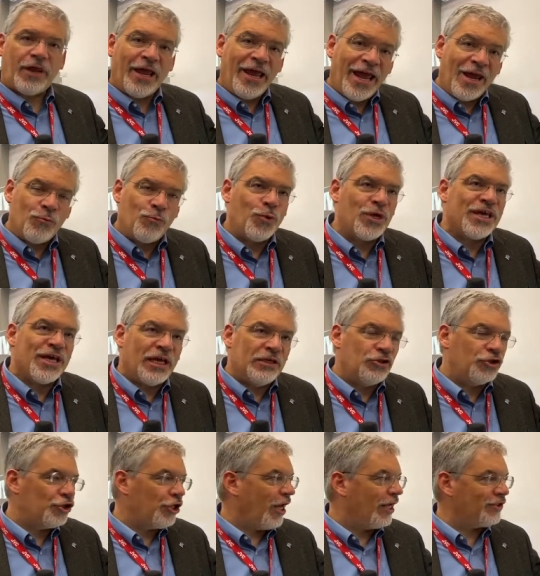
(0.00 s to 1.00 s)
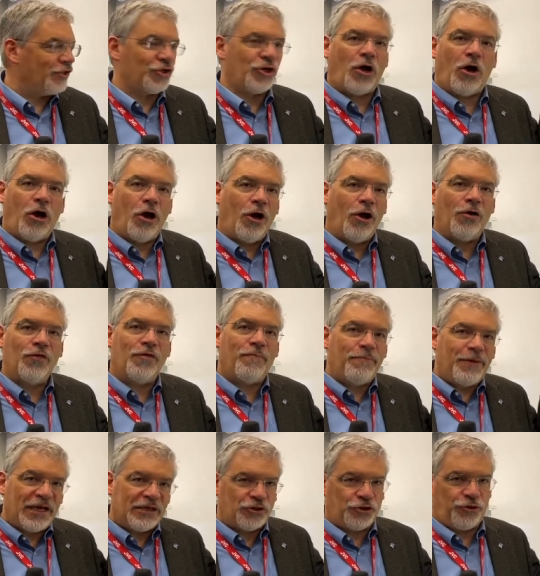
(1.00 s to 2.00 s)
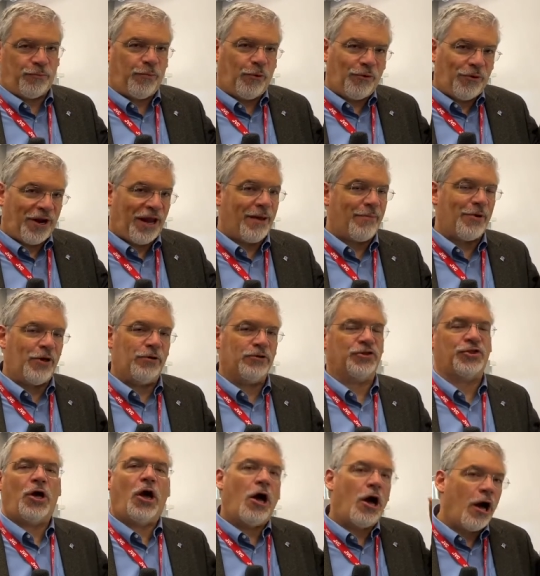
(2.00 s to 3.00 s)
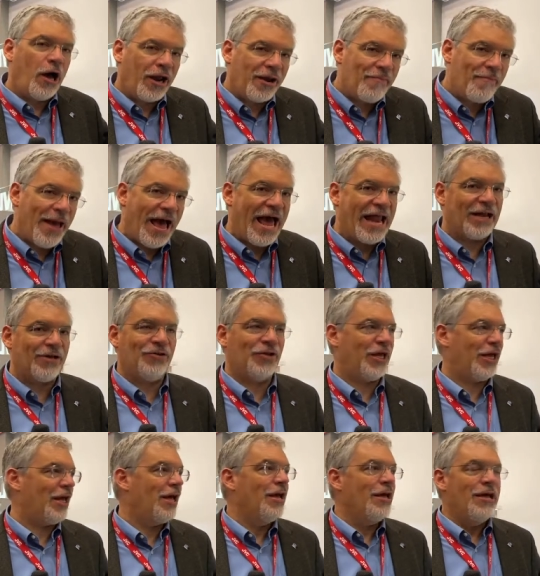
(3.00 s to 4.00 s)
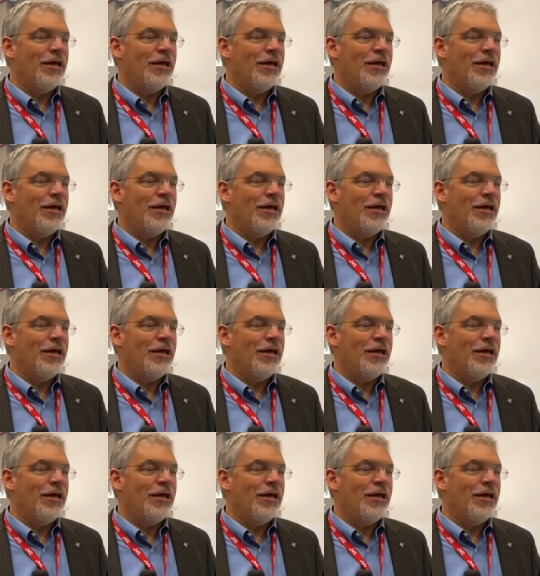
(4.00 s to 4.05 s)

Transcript: And we adjust all the picture parameters automatically.